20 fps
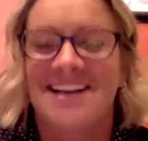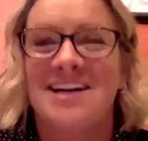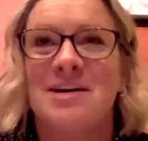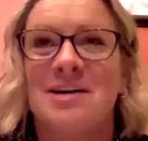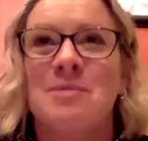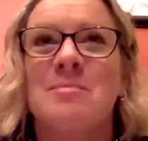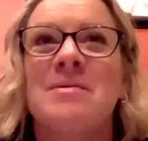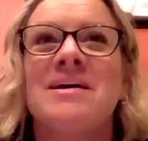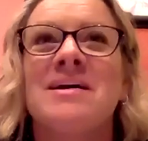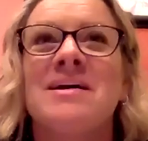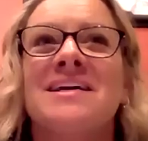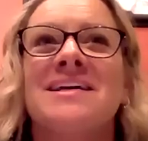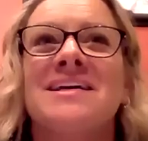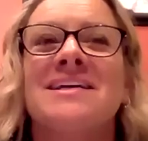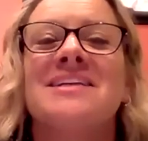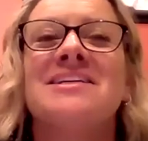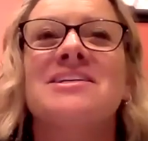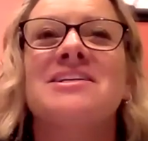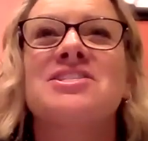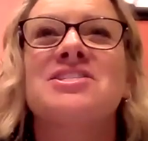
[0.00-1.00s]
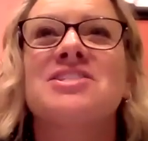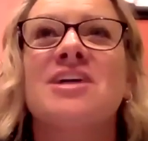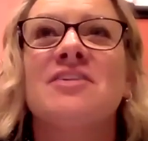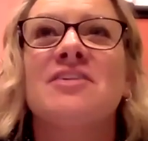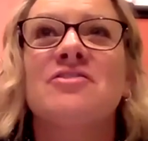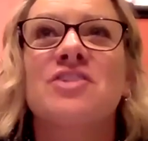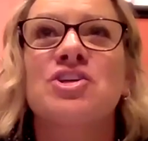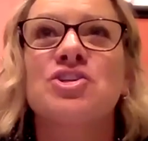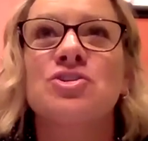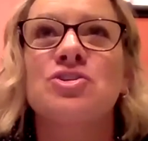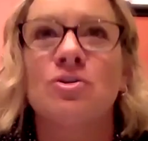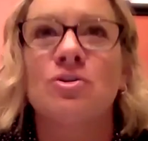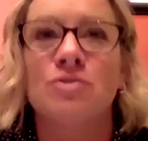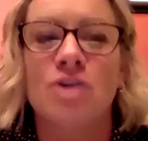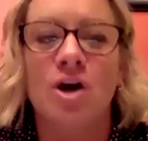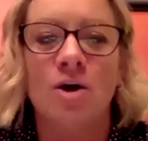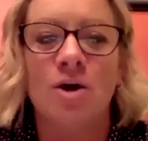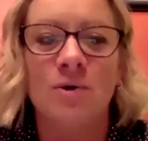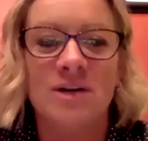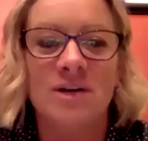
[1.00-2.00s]
Um, it, it's tough because you don't
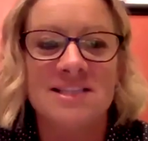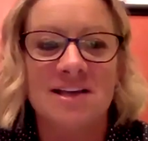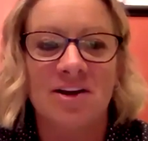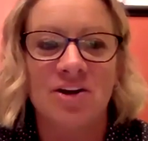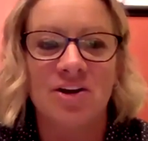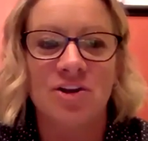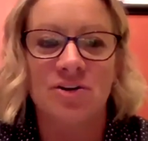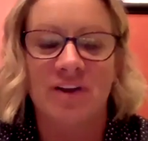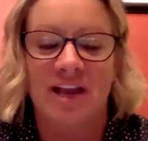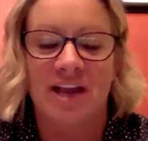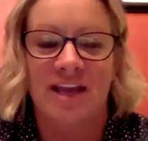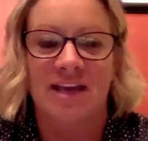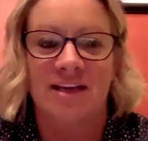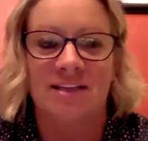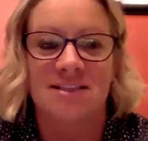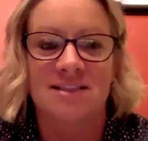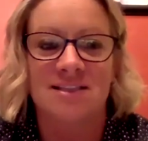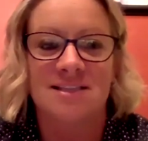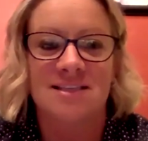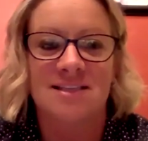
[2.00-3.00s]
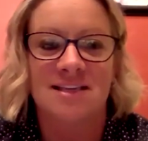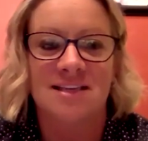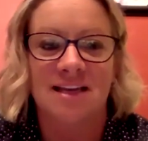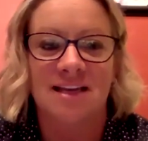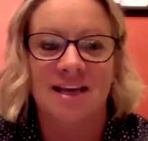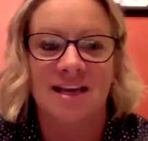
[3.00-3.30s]
know, and it's out of your hands.